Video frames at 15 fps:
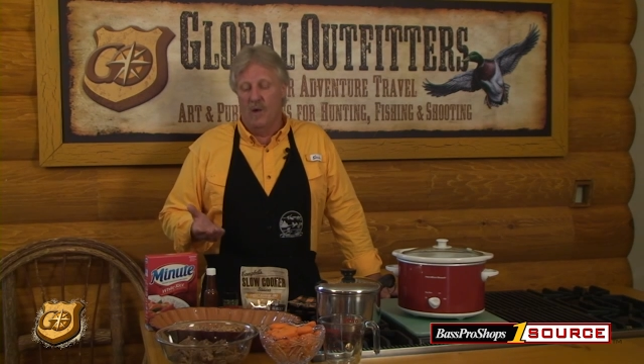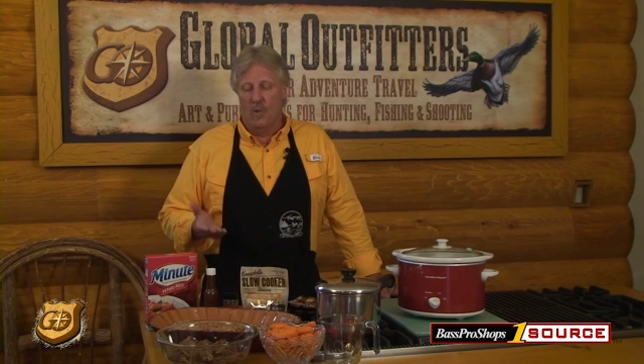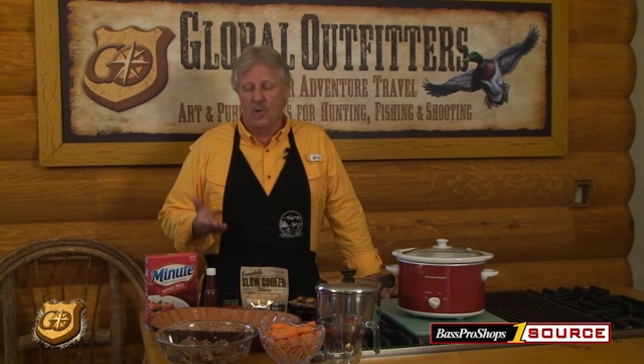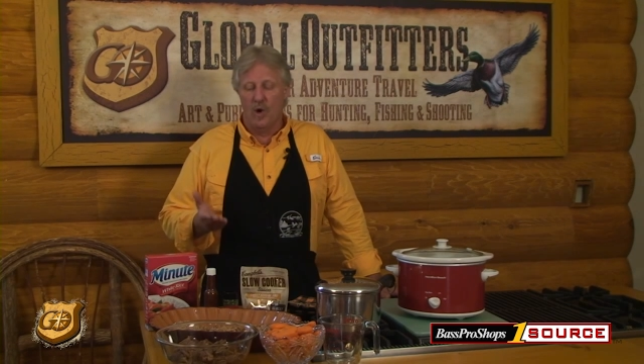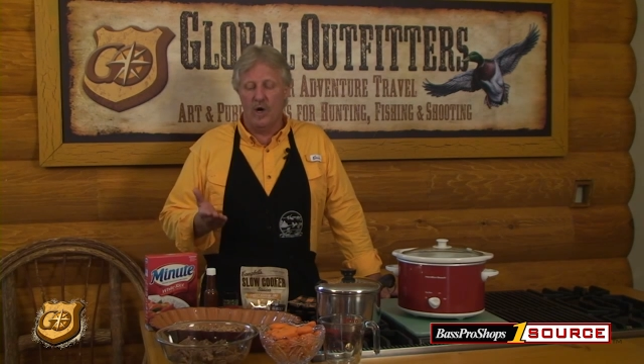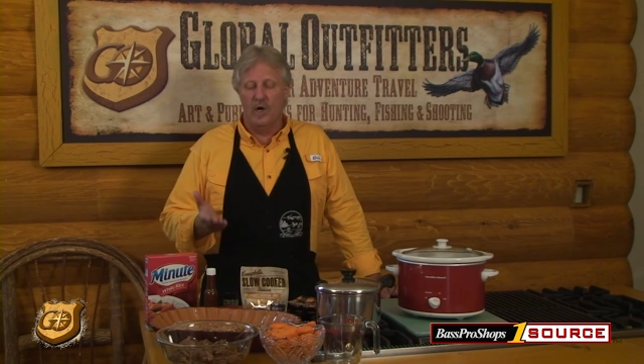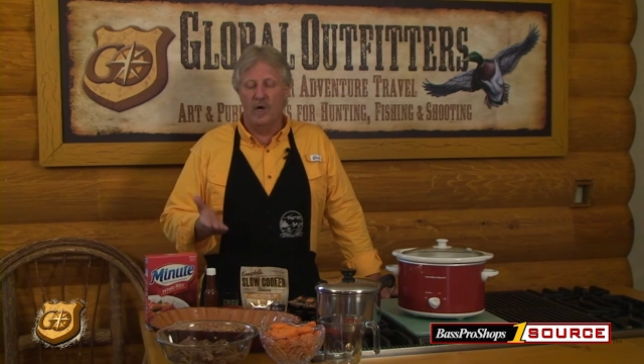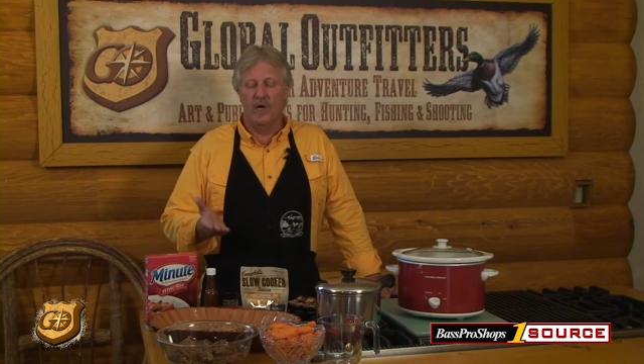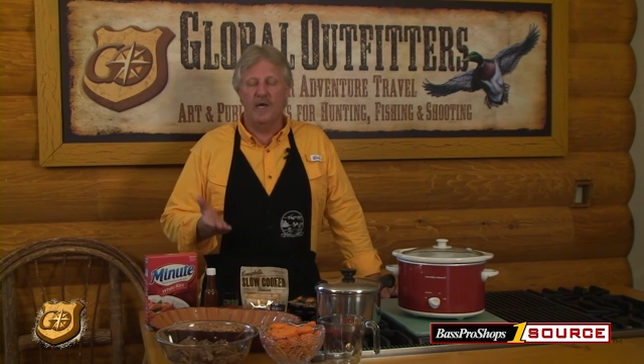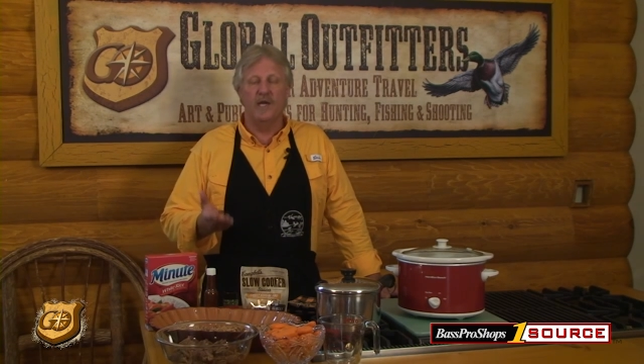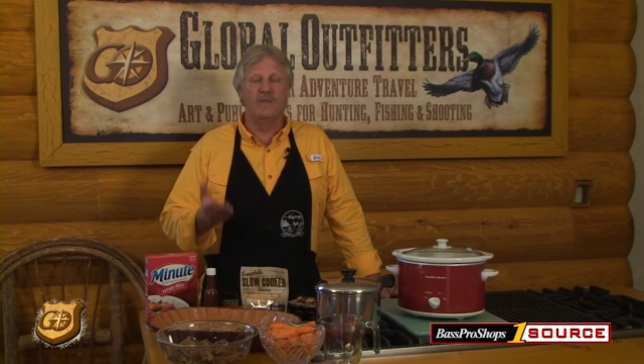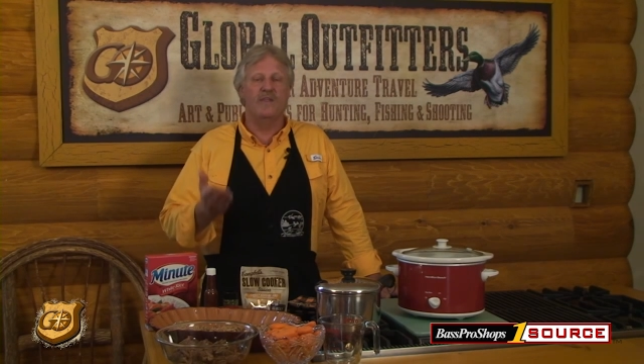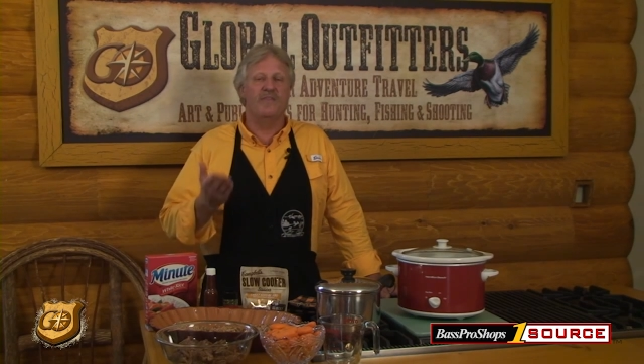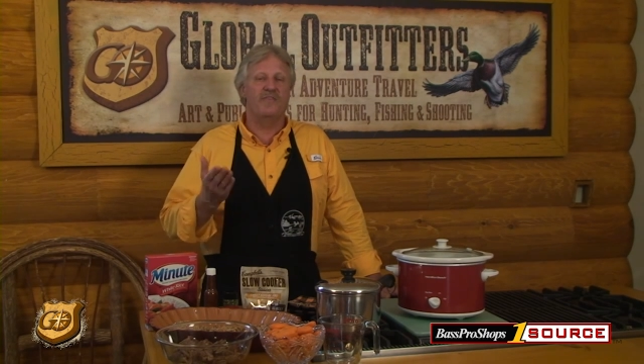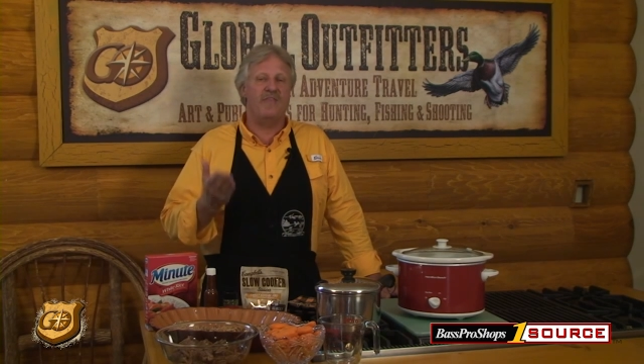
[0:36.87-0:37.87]
We're
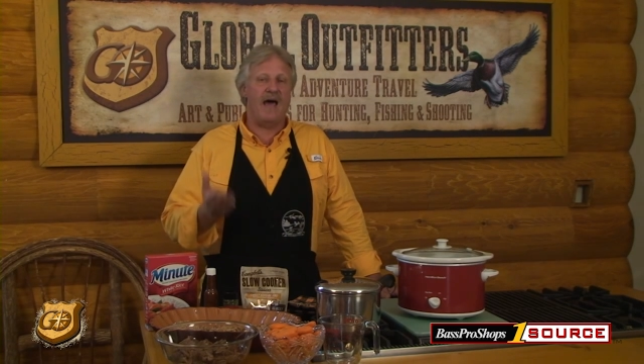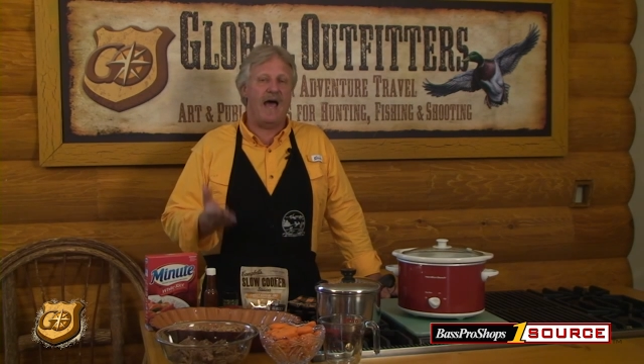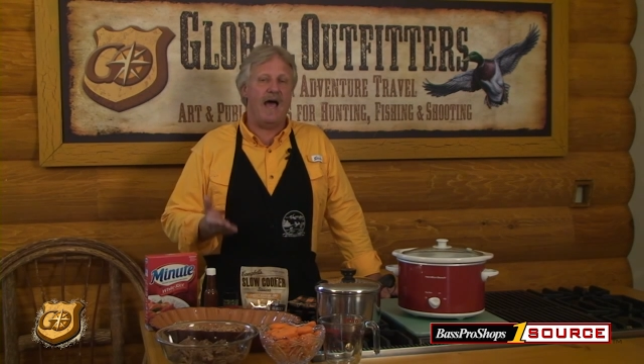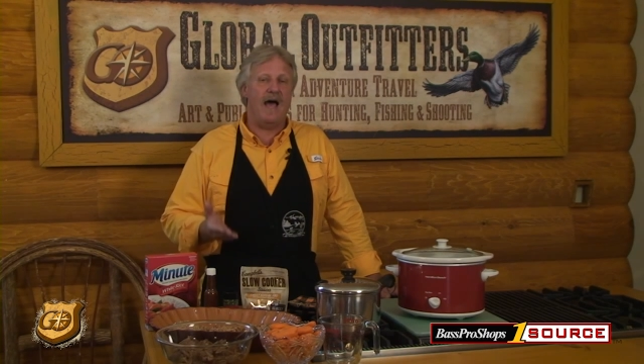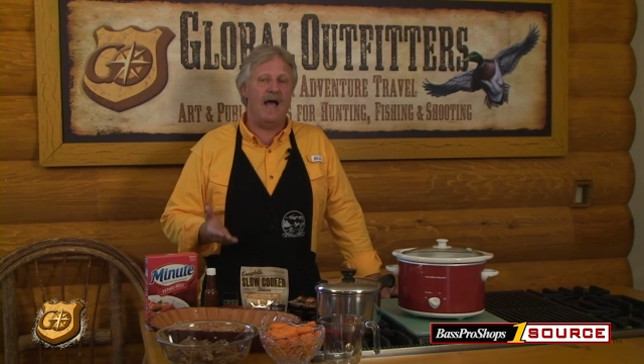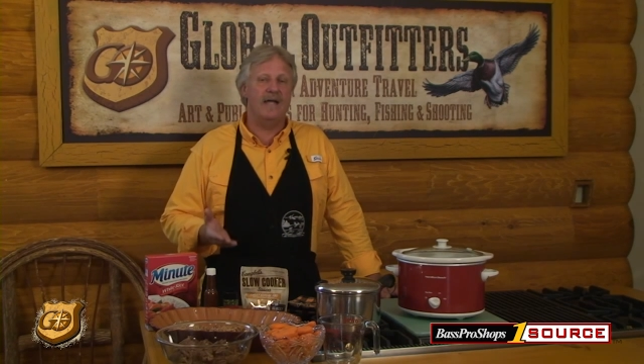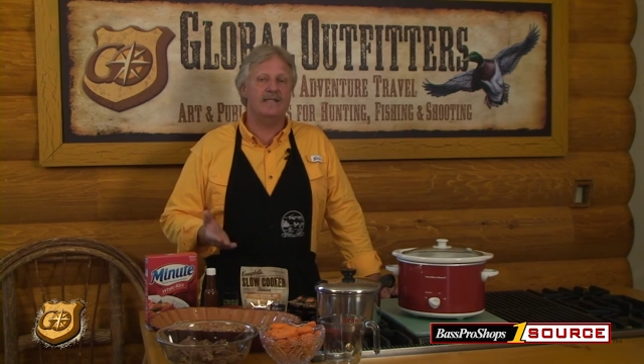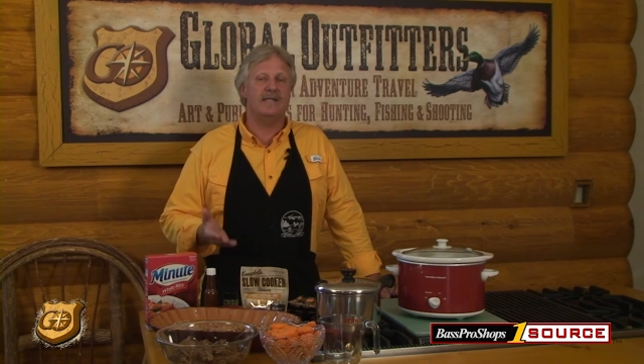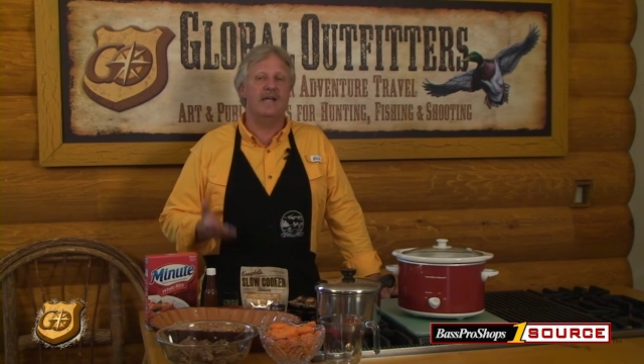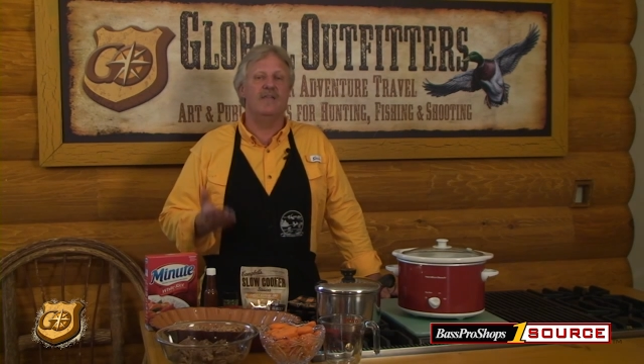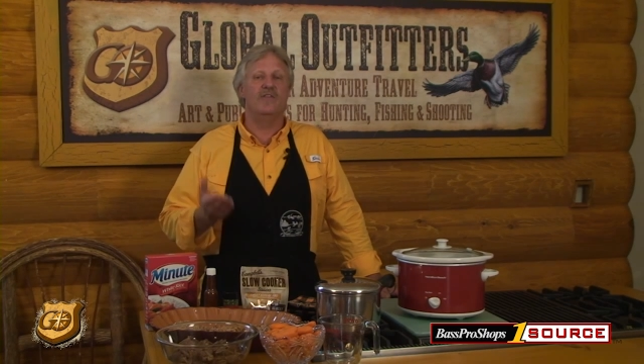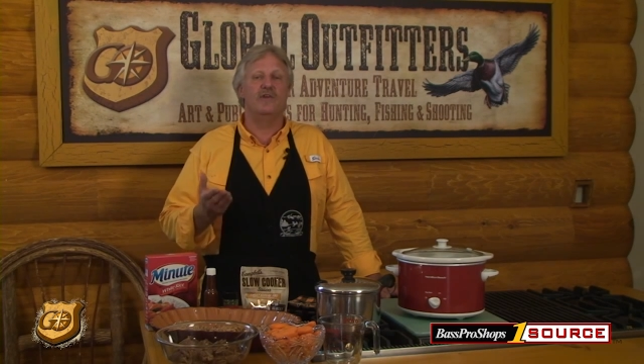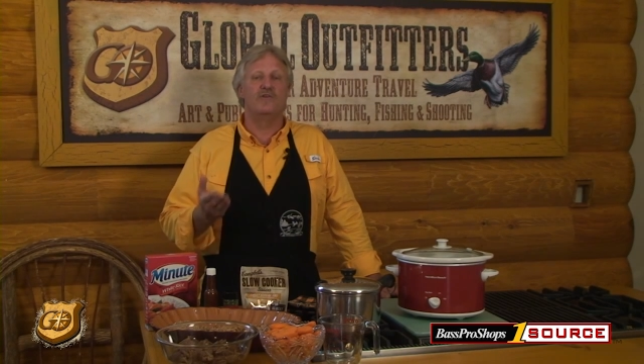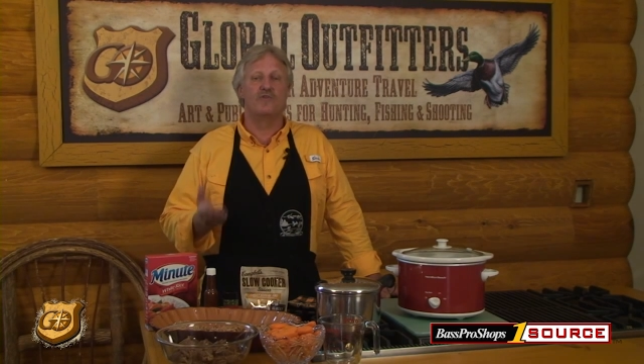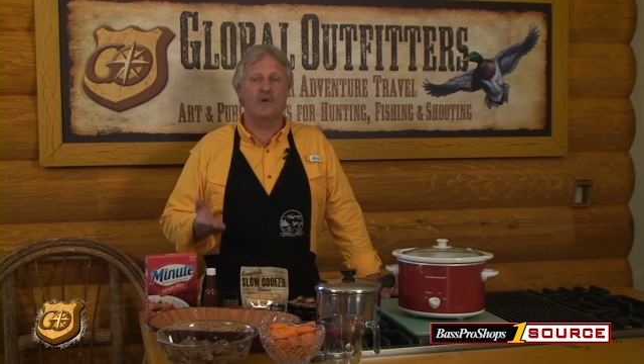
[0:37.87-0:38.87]
cooking the thighs
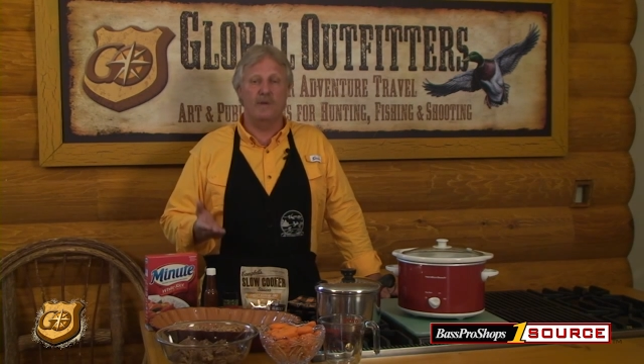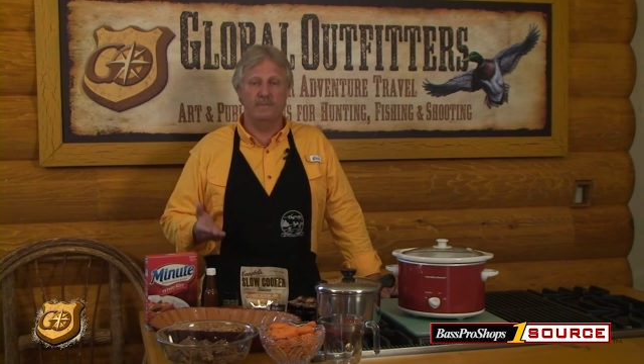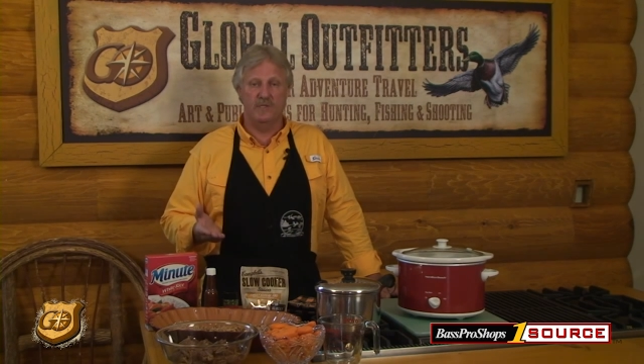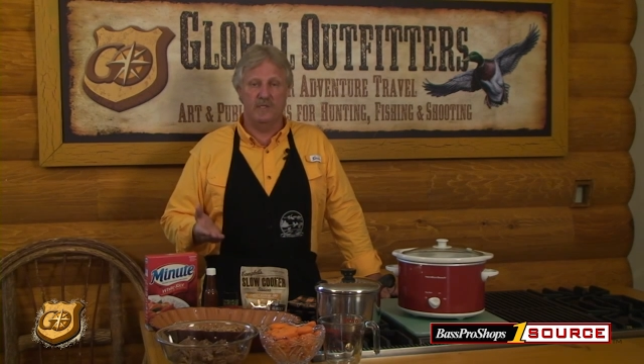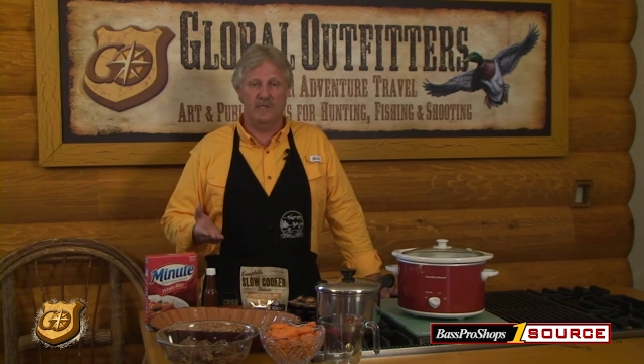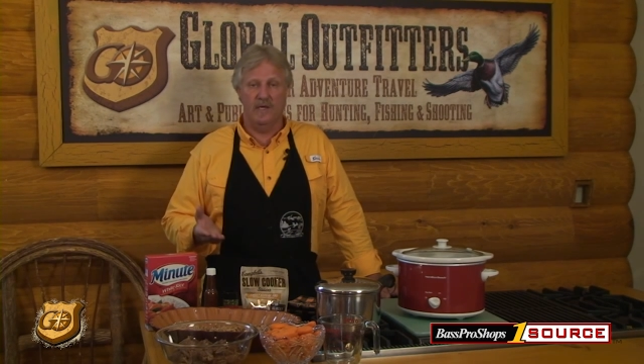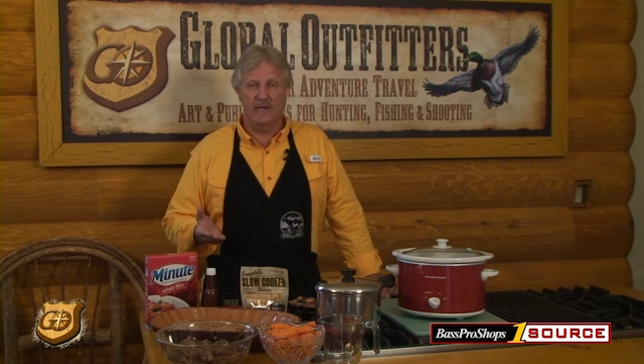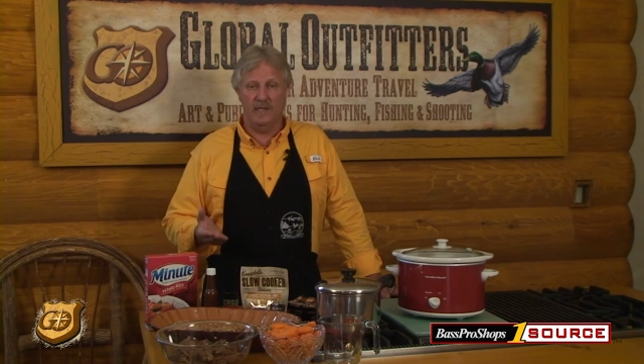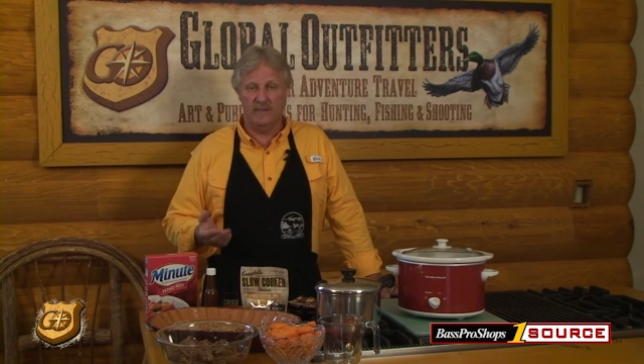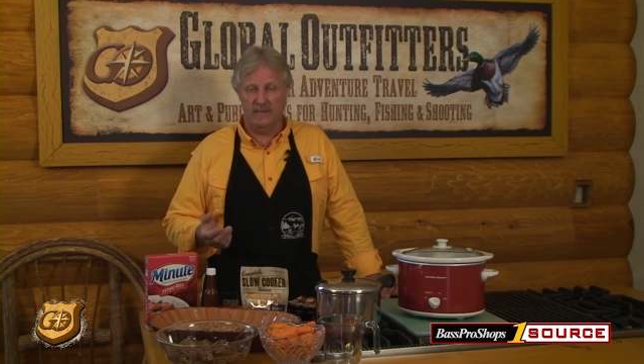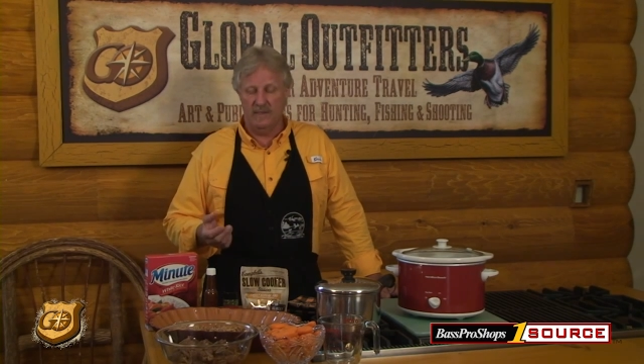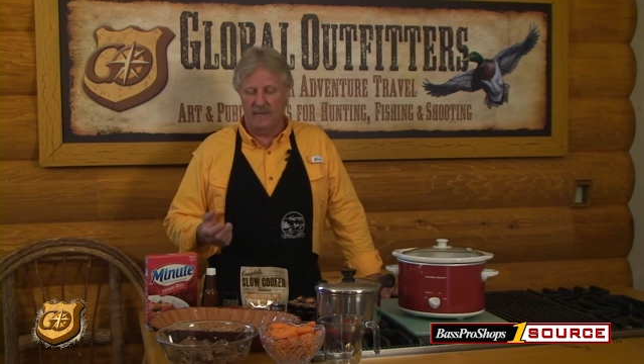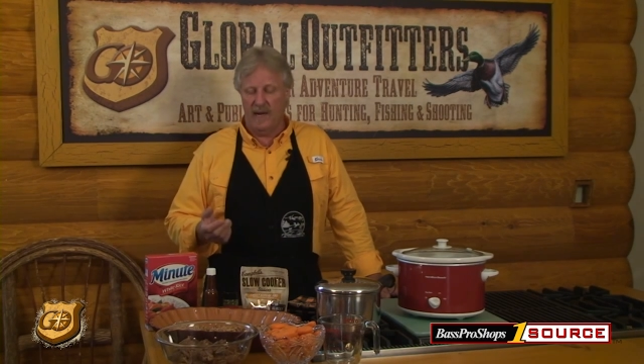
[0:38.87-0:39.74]
and the drumsticks.